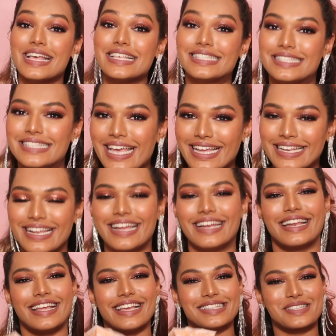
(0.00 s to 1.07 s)
Listen,
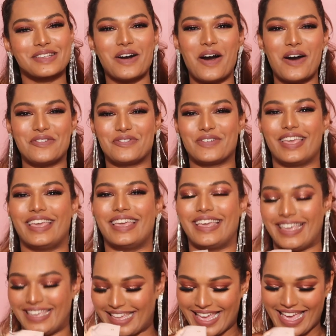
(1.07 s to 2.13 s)
it is
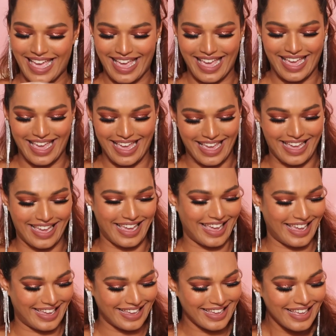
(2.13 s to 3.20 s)
coffee!
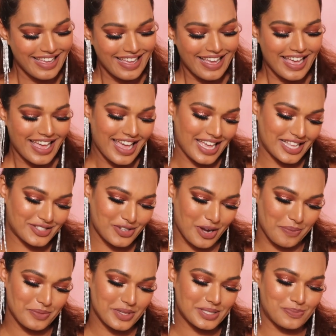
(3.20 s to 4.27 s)
Yay! It's
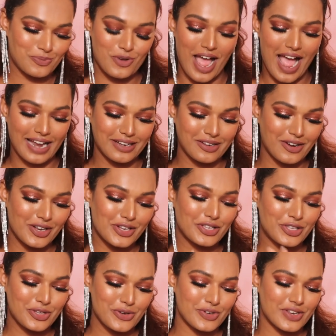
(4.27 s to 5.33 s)
from this brand called
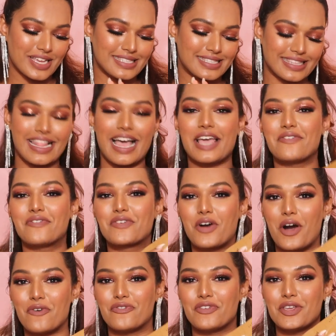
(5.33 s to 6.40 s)
Qurez Life
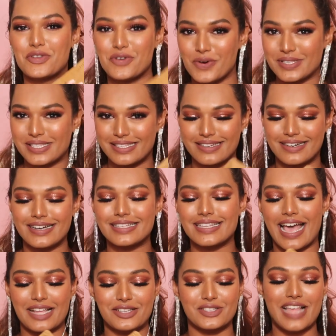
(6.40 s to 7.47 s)
Coffee Roasters.
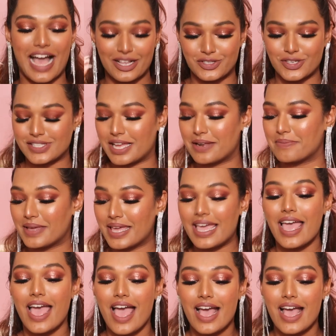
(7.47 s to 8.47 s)
And she's actually sent me